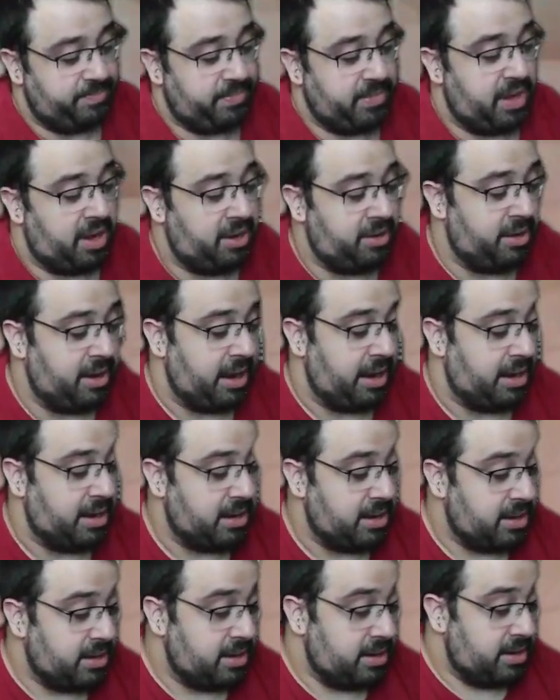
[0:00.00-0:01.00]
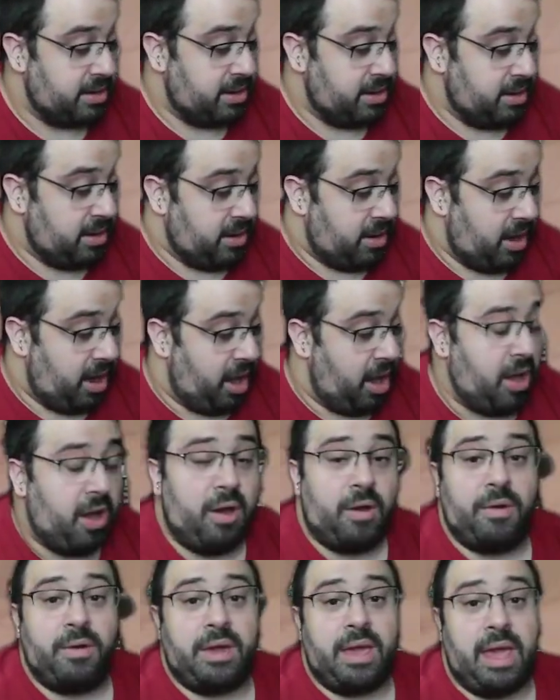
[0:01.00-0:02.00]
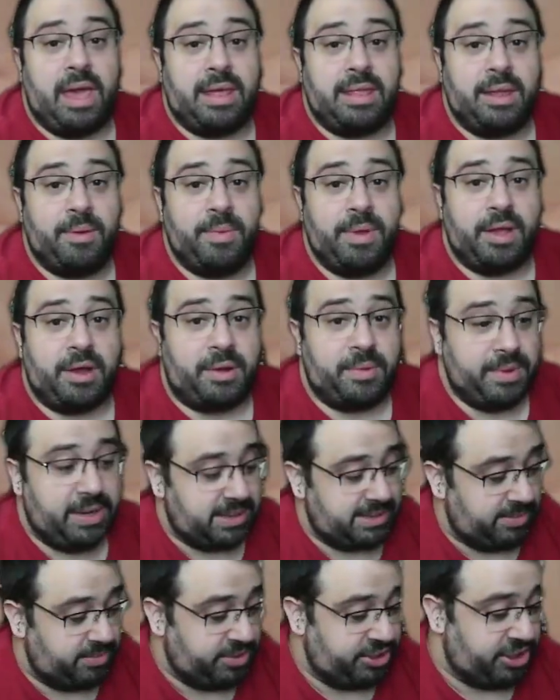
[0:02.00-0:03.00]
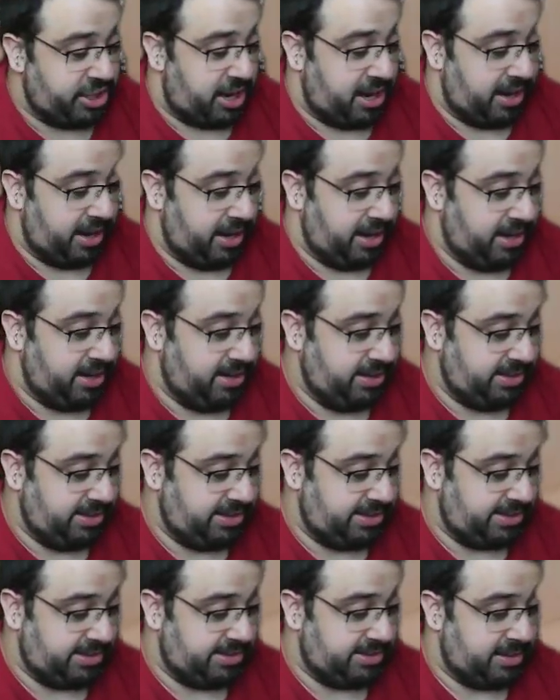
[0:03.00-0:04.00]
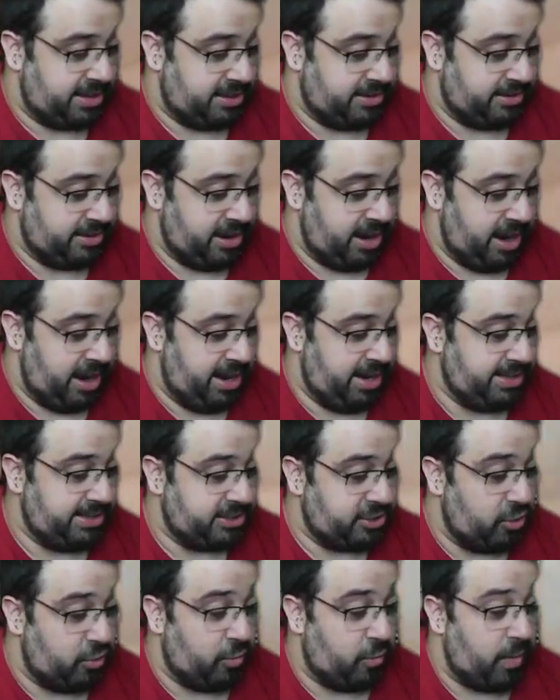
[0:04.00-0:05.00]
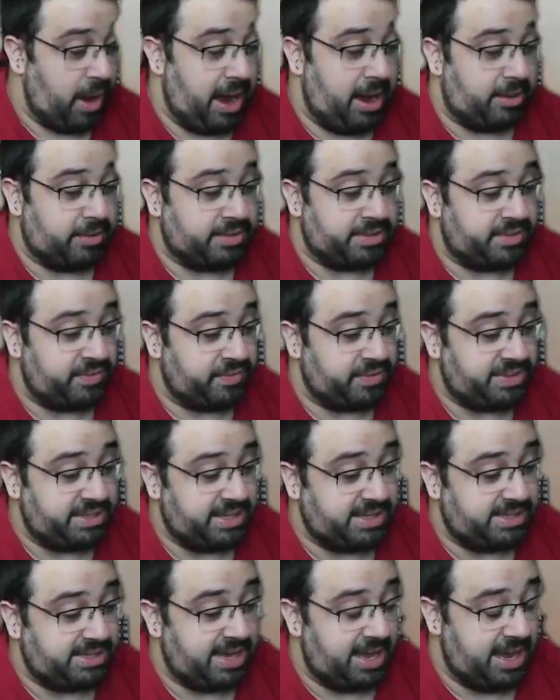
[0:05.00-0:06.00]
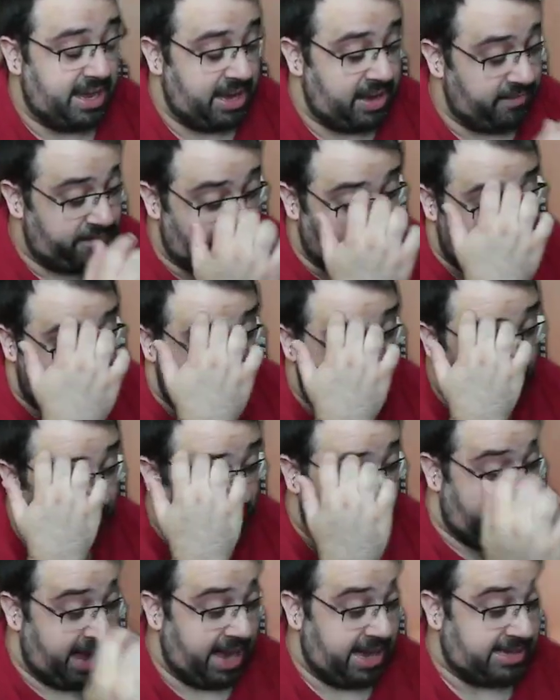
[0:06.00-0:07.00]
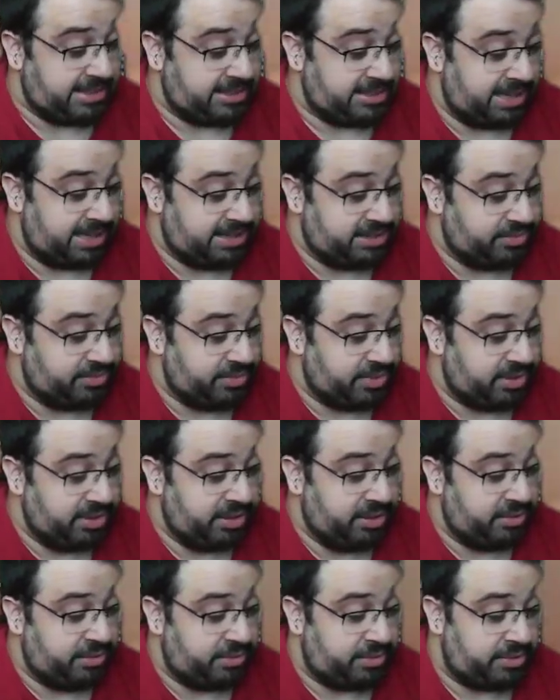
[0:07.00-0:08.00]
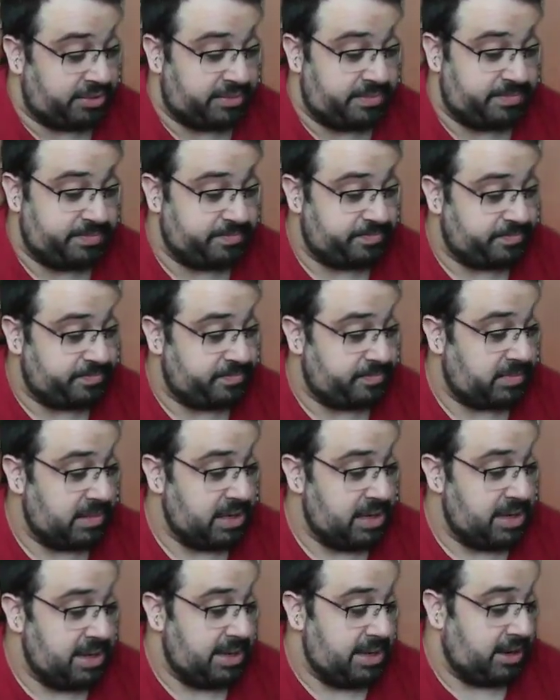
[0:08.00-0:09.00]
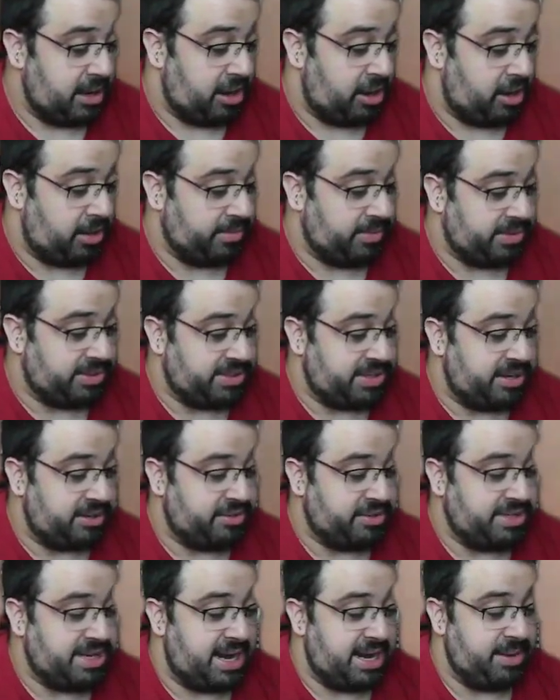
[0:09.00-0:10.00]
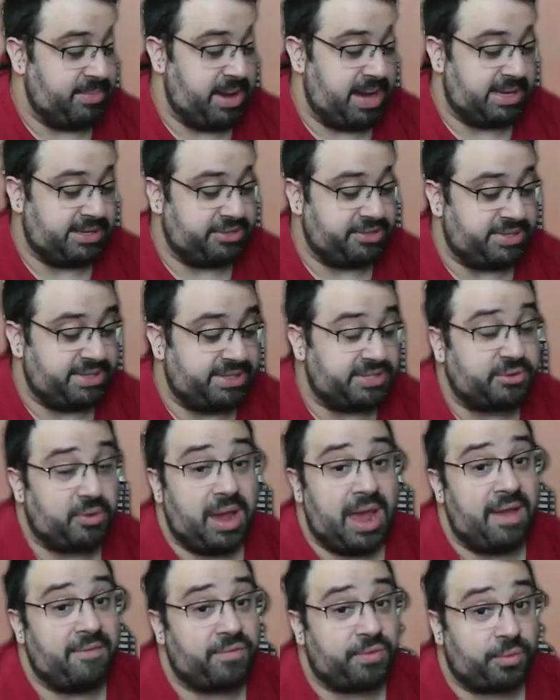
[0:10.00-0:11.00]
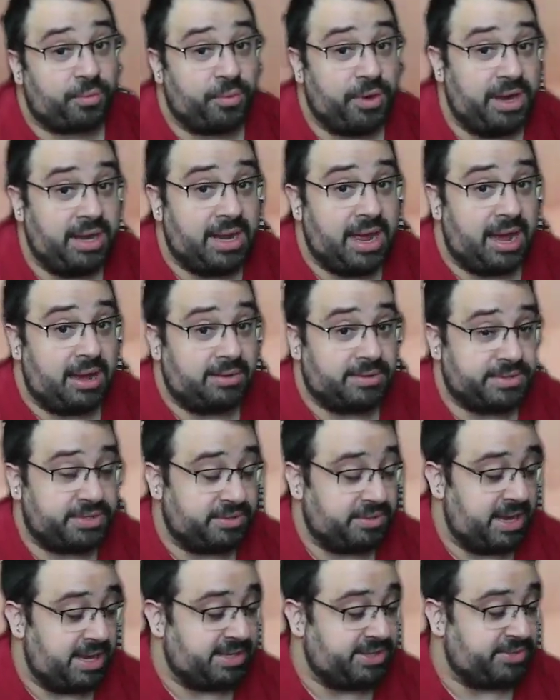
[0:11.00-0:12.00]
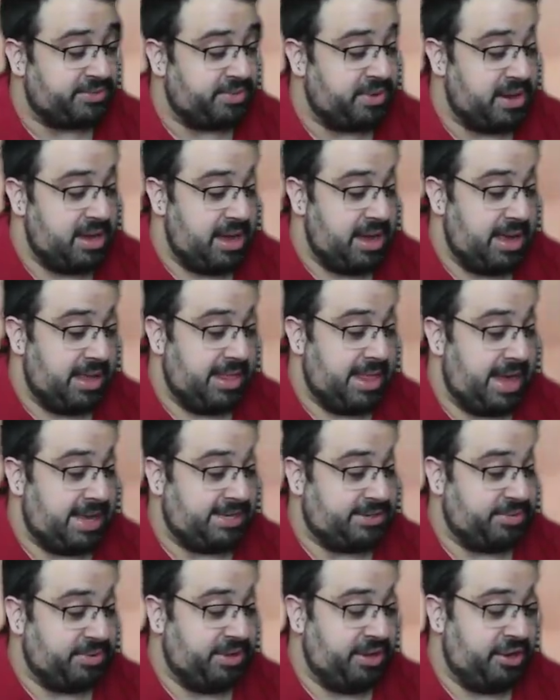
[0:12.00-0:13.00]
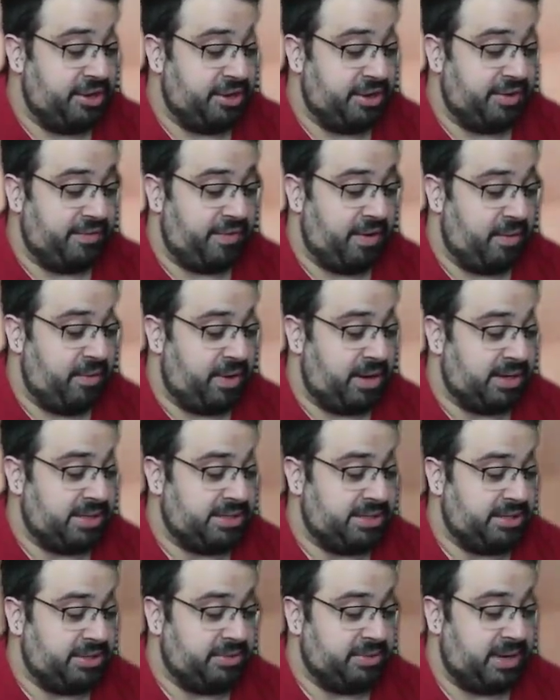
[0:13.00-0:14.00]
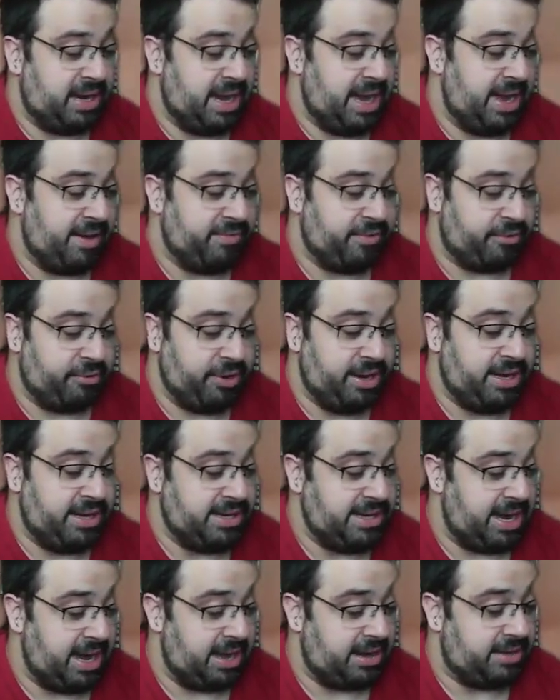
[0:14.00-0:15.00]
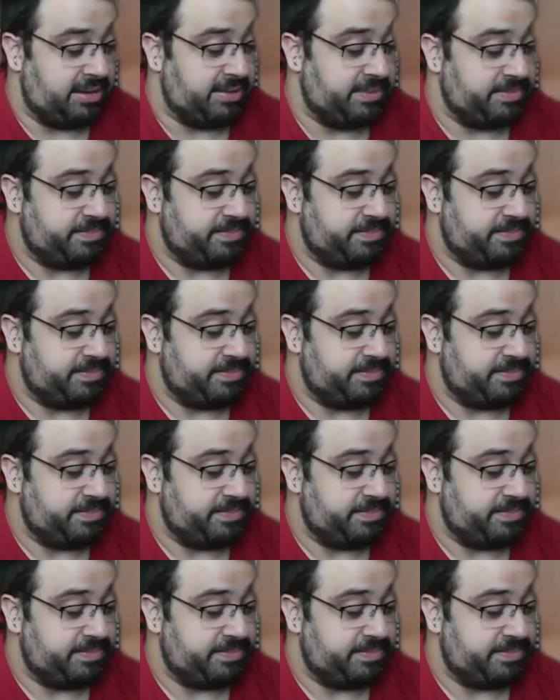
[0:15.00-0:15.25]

Alright. Oh, okay, there we go. We got some giants. Alright. So, wow, so for 6 they hit for 8k, so that's really cool. Oh, there's another Daddy Masterson, so I have 3 now. So that's really good if I want to have a green deck.